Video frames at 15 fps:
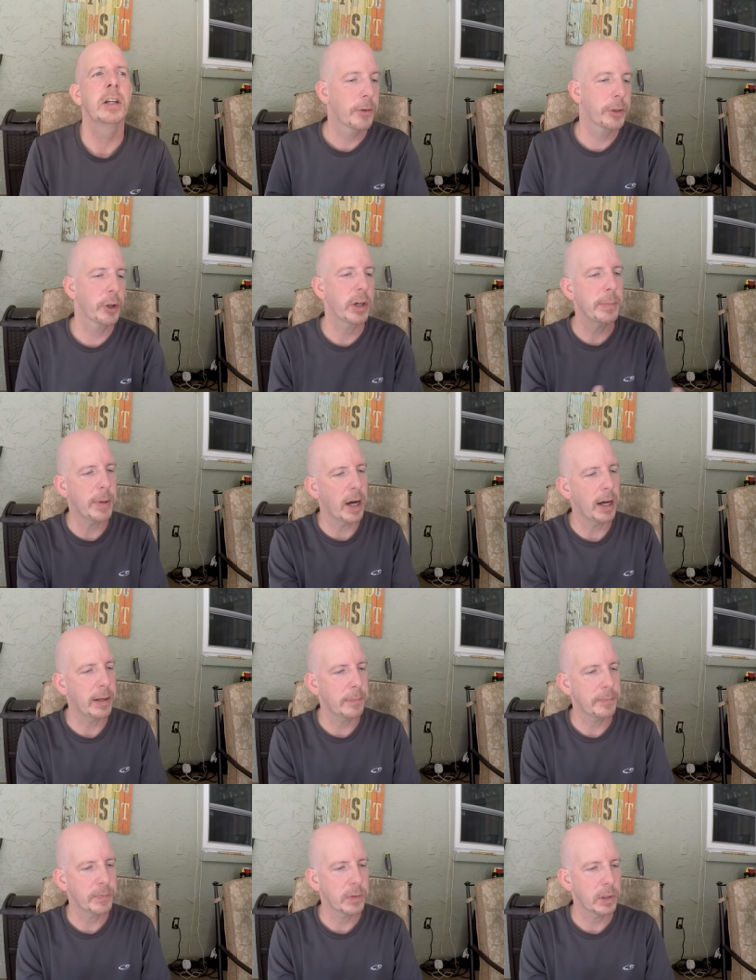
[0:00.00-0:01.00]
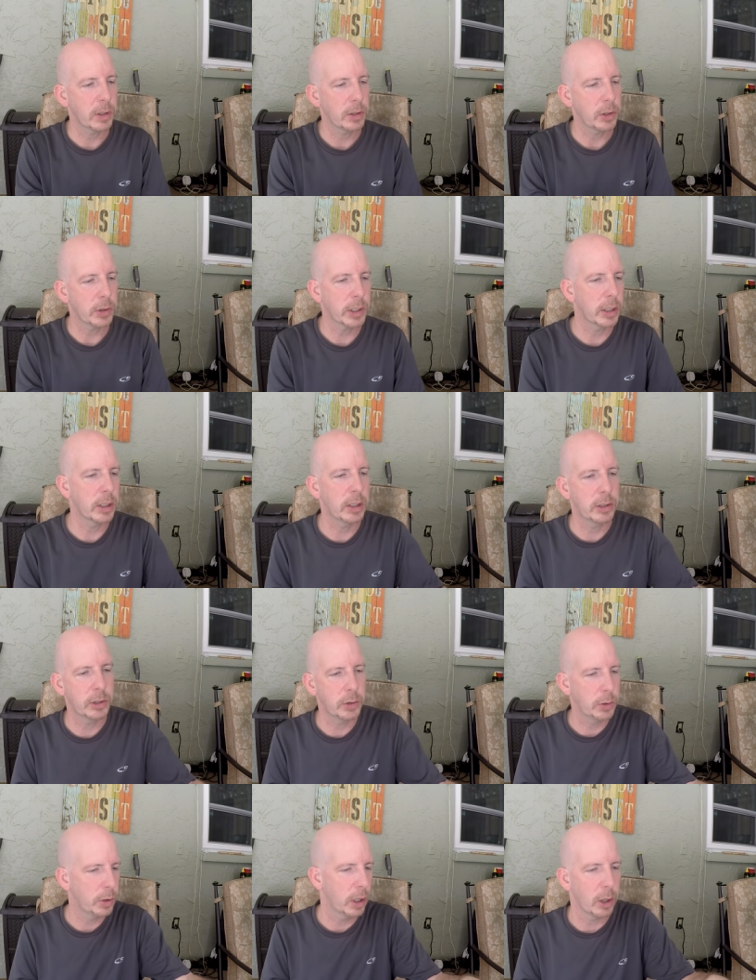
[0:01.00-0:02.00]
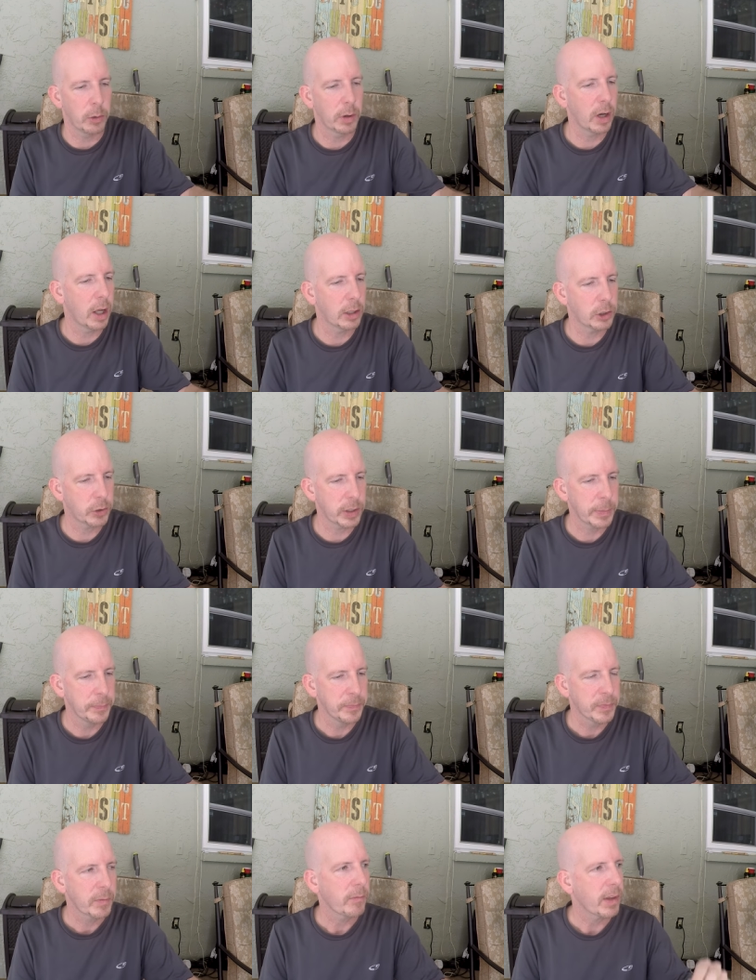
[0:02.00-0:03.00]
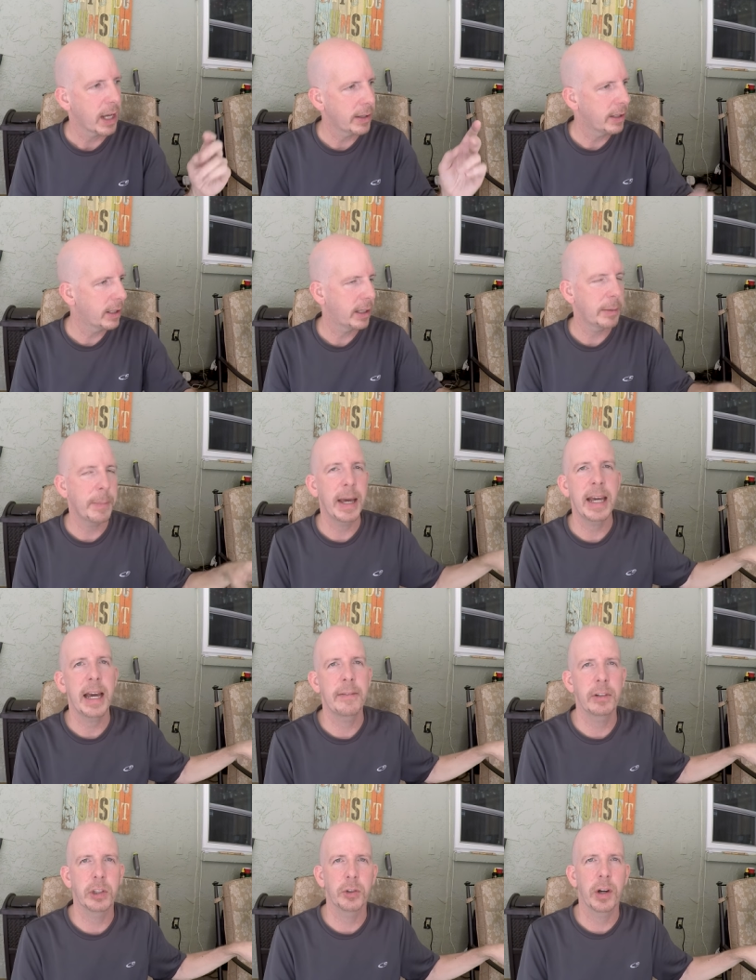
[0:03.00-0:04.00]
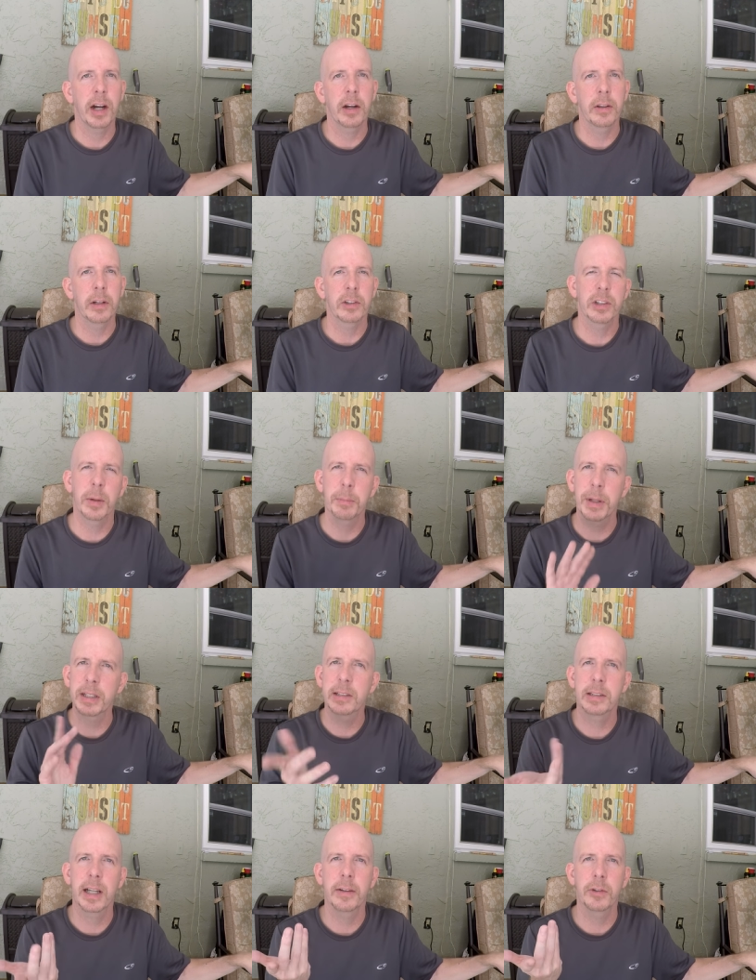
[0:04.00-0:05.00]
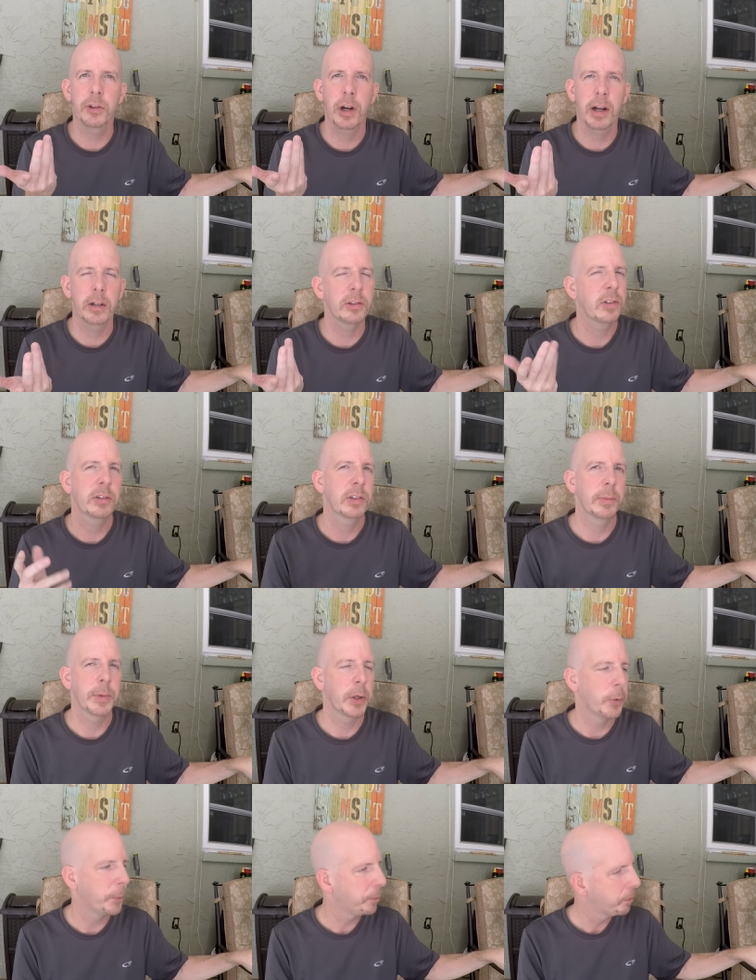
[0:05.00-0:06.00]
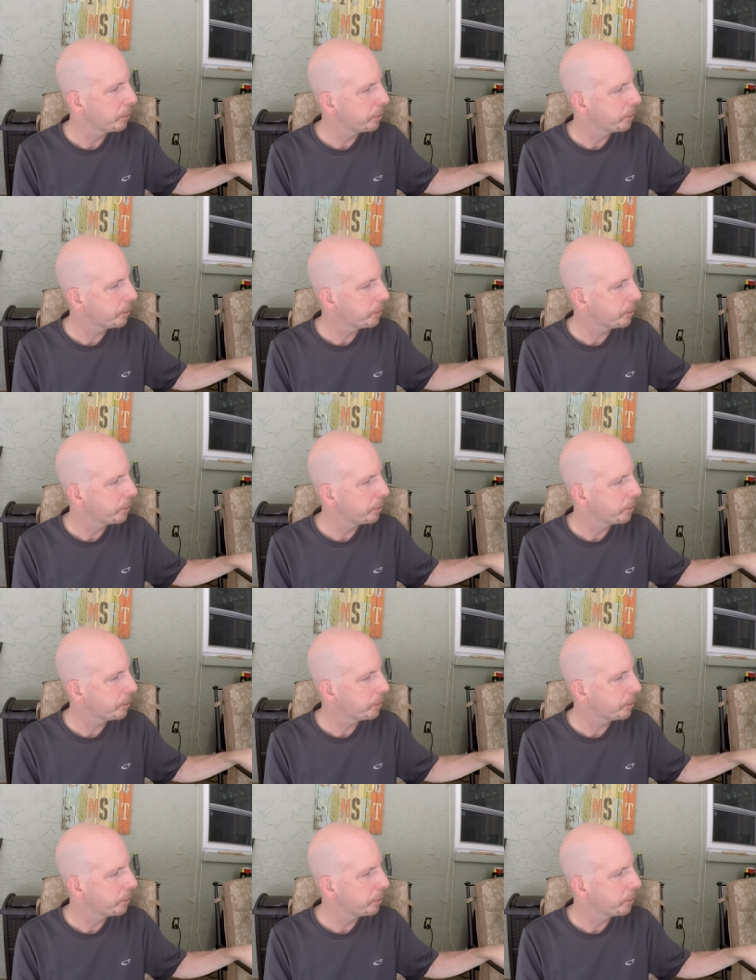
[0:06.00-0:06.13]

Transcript: For 30 baht, you can do a load of laundry, and then they may have a dryer there. Some places have dryers, some don't.